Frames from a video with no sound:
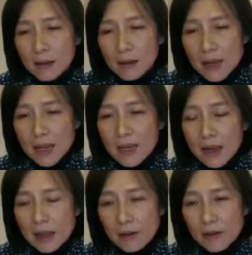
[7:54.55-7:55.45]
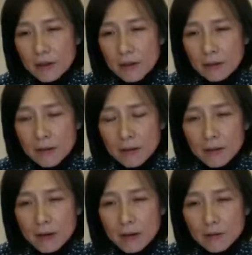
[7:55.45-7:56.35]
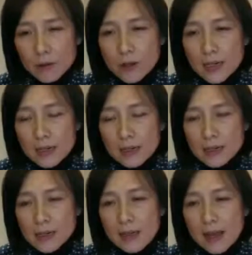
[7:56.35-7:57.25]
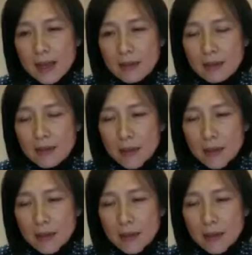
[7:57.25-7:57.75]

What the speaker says: 80-acre country estate